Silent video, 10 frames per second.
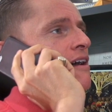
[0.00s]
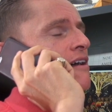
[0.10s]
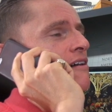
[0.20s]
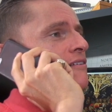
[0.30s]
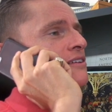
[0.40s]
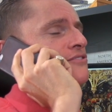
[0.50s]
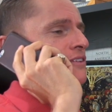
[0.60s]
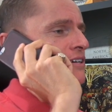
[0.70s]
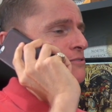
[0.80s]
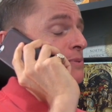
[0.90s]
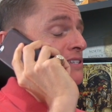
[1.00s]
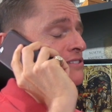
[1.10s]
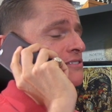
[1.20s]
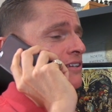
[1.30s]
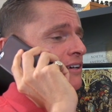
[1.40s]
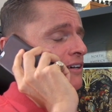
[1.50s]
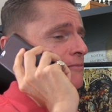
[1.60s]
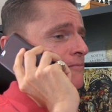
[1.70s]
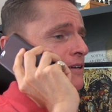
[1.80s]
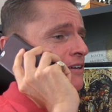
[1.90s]
Ah, that's nice. Please
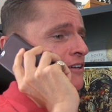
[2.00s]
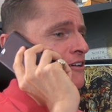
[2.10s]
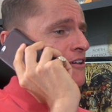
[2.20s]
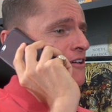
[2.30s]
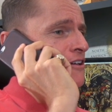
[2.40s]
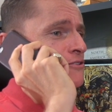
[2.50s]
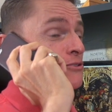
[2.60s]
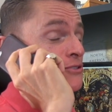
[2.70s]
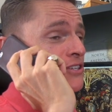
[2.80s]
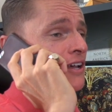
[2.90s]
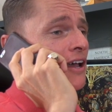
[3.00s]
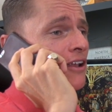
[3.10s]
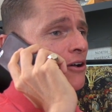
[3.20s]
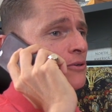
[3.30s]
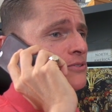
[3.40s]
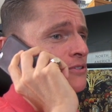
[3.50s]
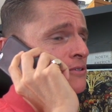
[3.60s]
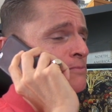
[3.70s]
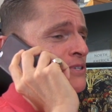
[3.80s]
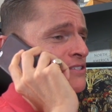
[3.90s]
do say hello
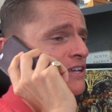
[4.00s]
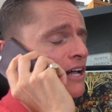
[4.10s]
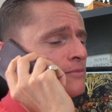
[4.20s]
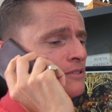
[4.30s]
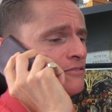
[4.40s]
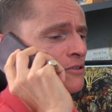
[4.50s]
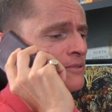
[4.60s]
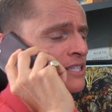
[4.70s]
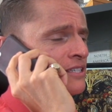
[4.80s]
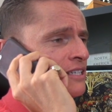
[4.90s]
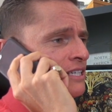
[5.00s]
to Prince Albert for me.